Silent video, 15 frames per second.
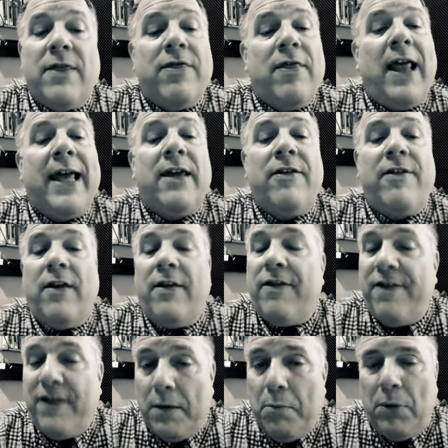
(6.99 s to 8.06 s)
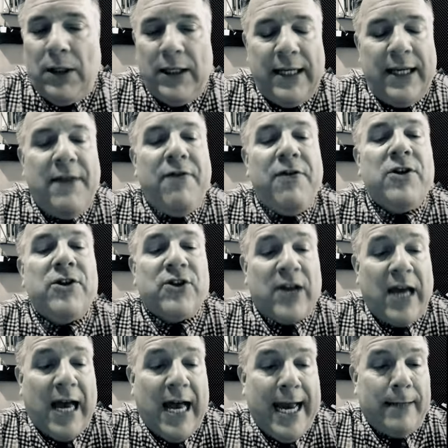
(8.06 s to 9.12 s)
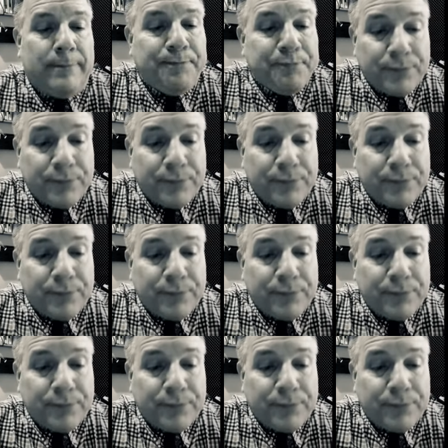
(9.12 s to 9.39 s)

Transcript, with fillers: like the Thimble in the Sky.